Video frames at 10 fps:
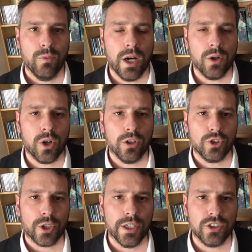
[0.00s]
Well,
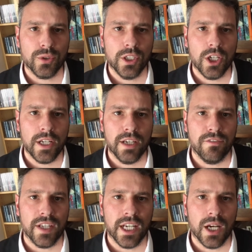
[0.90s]
contrary to an earlier
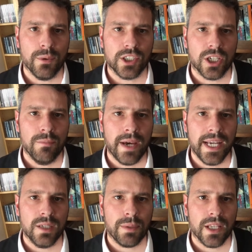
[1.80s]
video which I
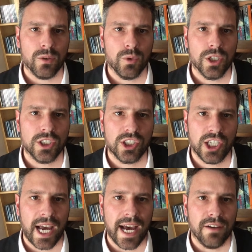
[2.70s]
made about the word
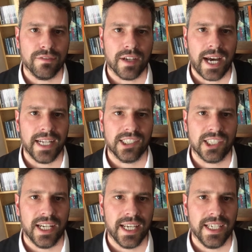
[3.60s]
chav,
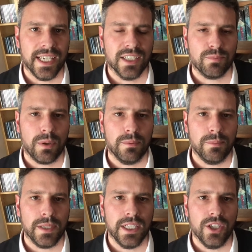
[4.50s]
actually it's
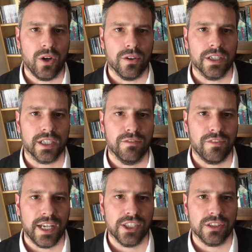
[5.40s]
probably not a
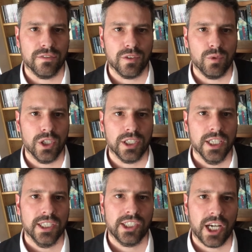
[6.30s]
conflation of the word
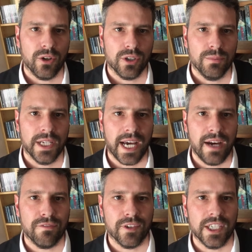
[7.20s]
Cheltenham and
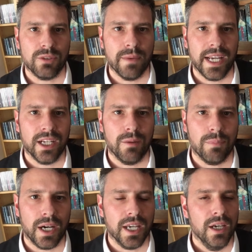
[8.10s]
average made up
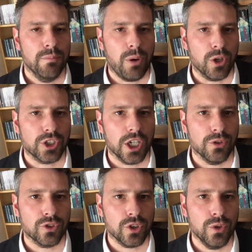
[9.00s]
by posho
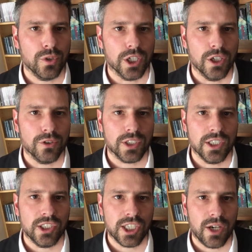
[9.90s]
schoolgirls
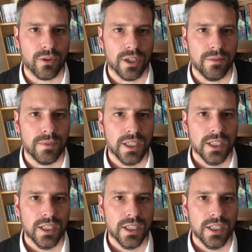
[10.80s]
in Cheltenham.